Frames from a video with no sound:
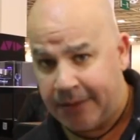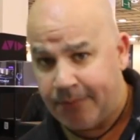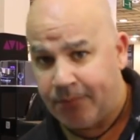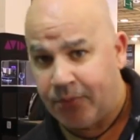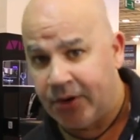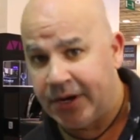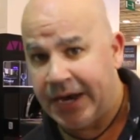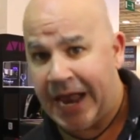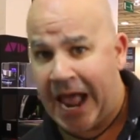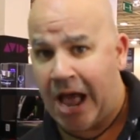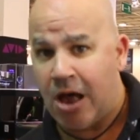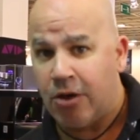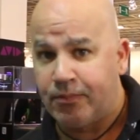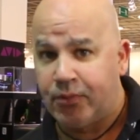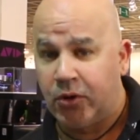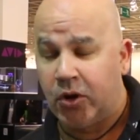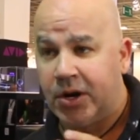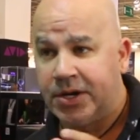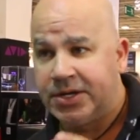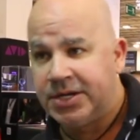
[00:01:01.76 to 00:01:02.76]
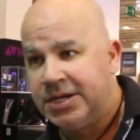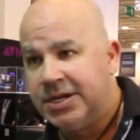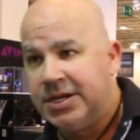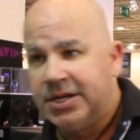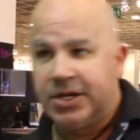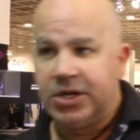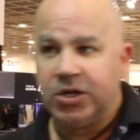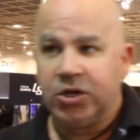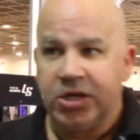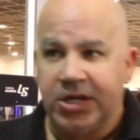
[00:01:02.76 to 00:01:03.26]
input, output,
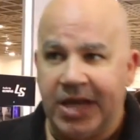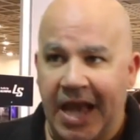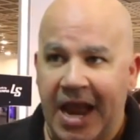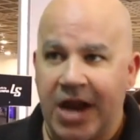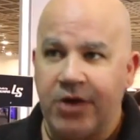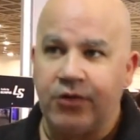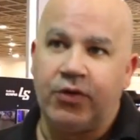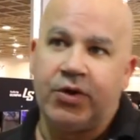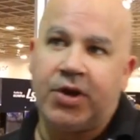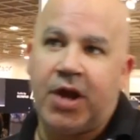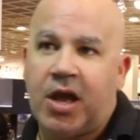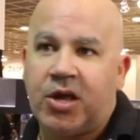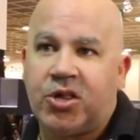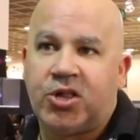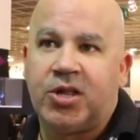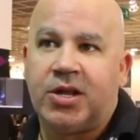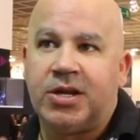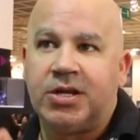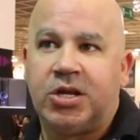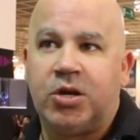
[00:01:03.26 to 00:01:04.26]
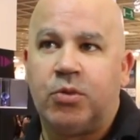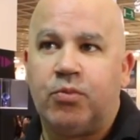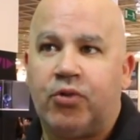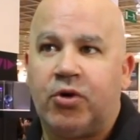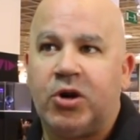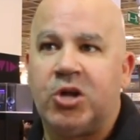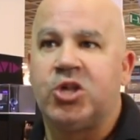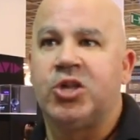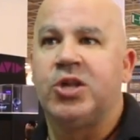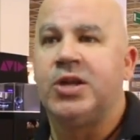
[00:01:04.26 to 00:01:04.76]
gain reduction,
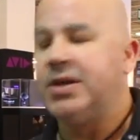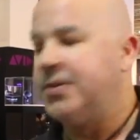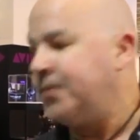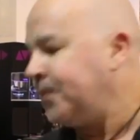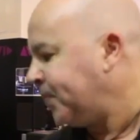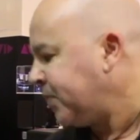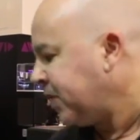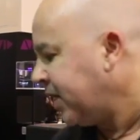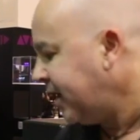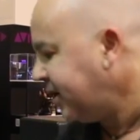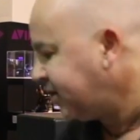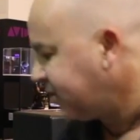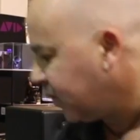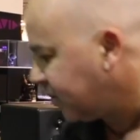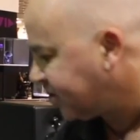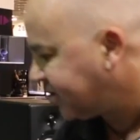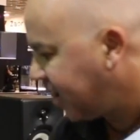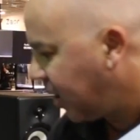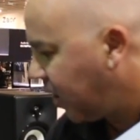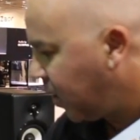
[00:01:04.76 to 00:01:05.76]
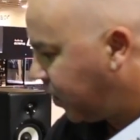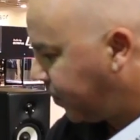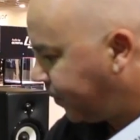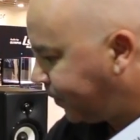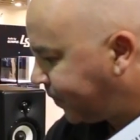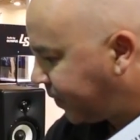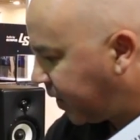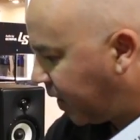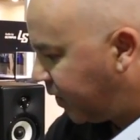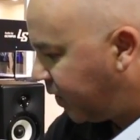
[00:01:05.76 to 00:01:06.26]
compression. There's also
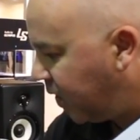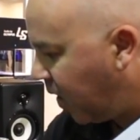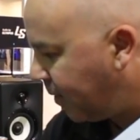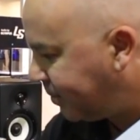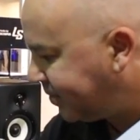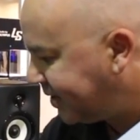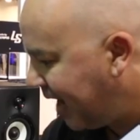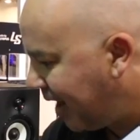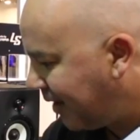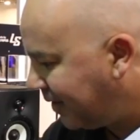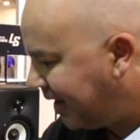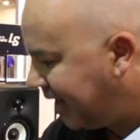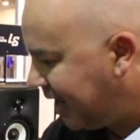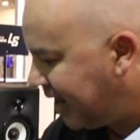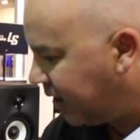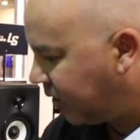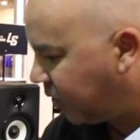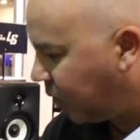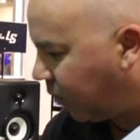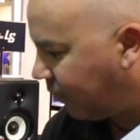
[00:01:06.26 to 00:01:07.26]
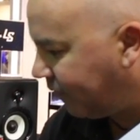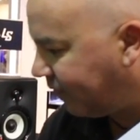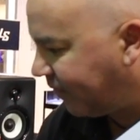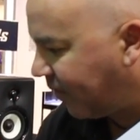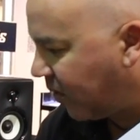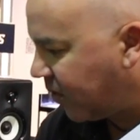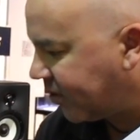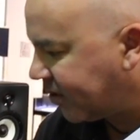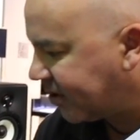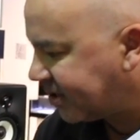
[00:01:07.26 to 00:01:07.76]
a knob down here called
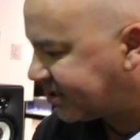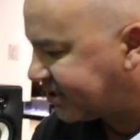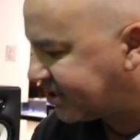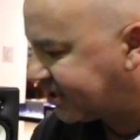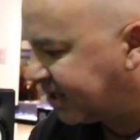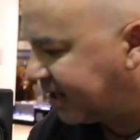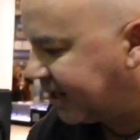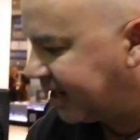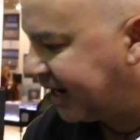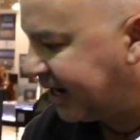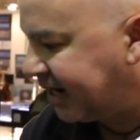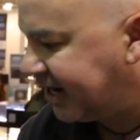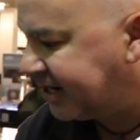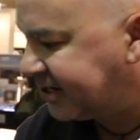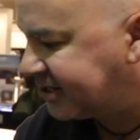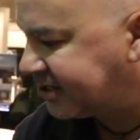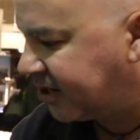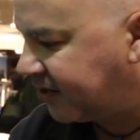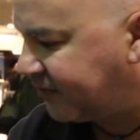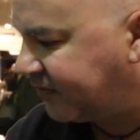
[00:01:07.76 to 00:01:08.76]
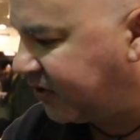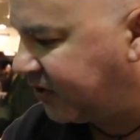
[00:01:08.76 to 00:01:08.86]
focus that is a